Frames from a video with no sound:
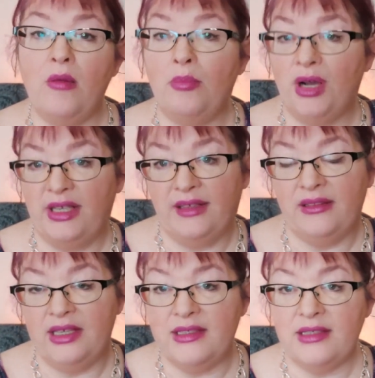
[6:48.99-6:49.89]
a bucket
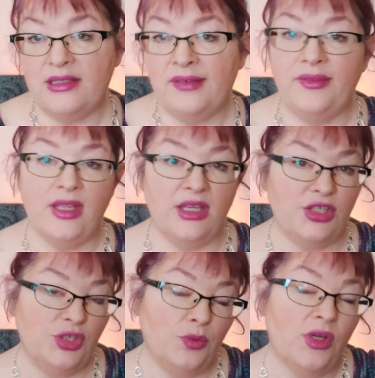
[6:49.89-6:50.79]
list of
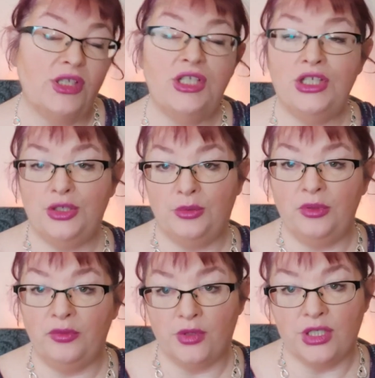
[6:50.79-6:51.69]
things she wanted to do
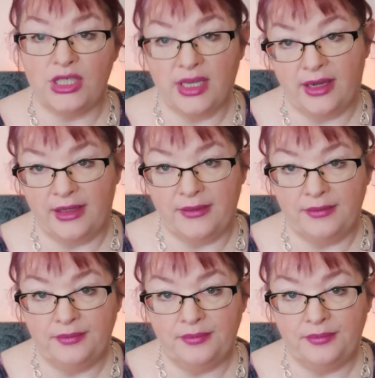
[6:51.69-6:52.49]
before she died.